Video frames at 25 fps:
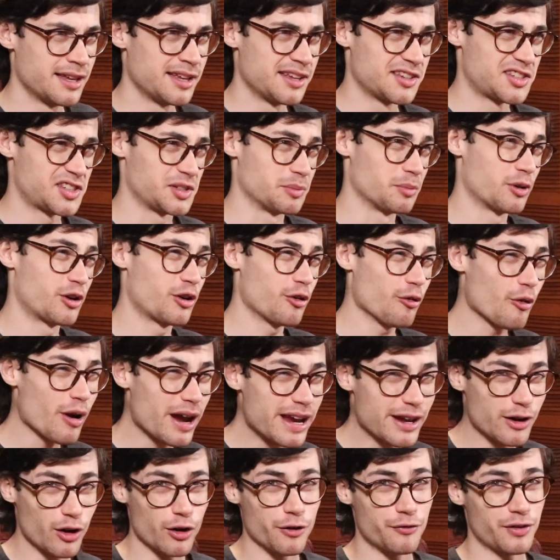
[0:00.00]
Some
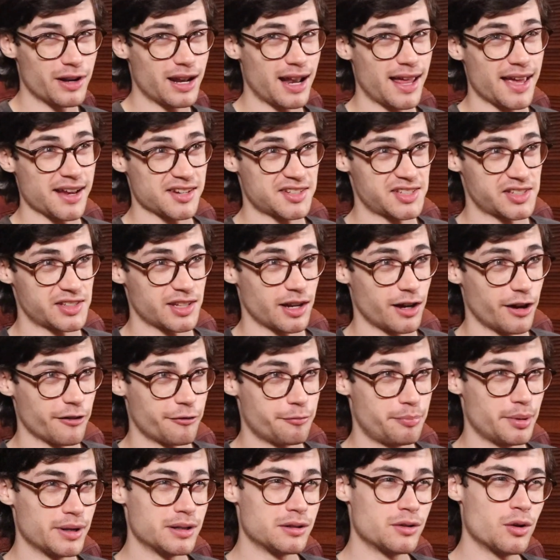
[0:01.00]
great overlaying
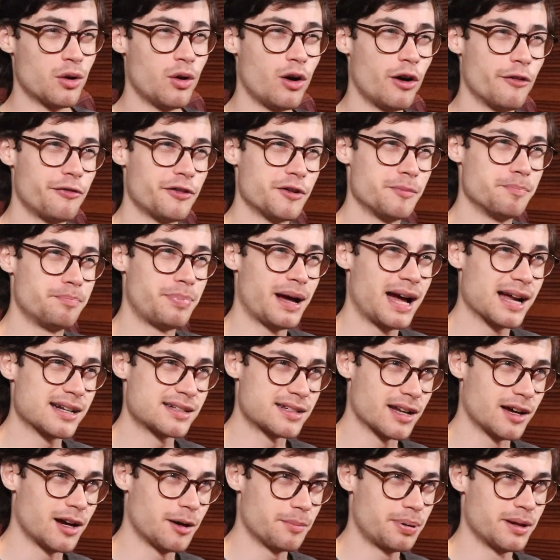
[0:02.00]
stuff, but not often
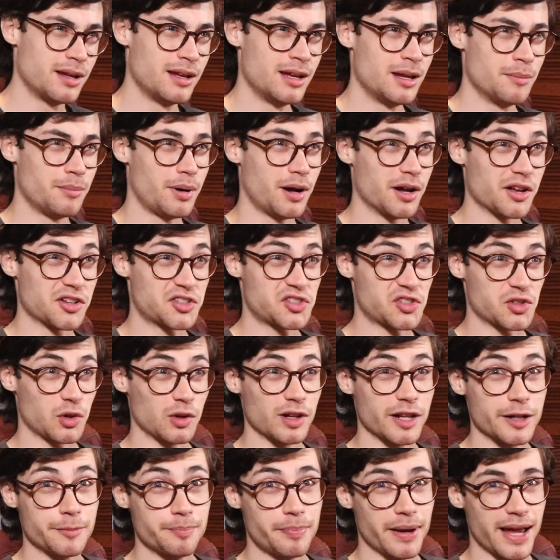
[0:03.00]
backed up by a
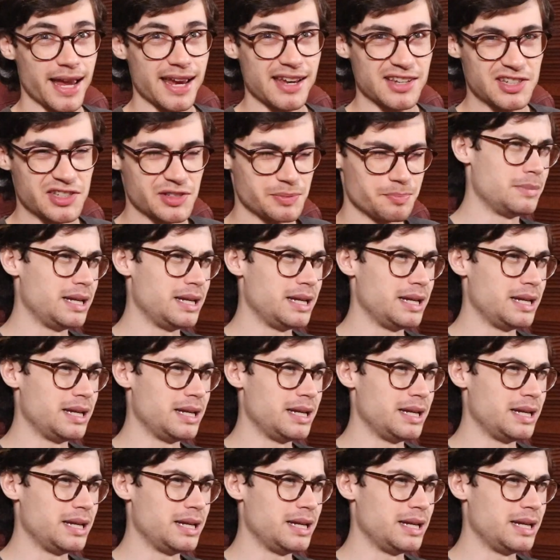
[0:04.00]
solid bass,